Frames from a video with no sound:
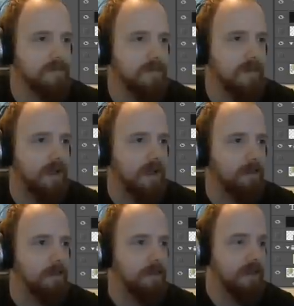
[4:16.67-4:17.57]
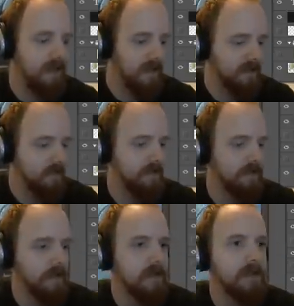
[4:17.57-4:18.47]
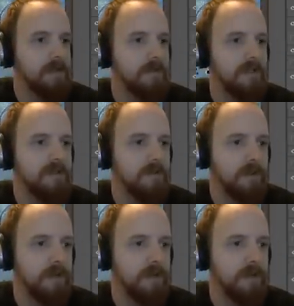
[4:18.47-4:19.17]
Um, but yes, the region we're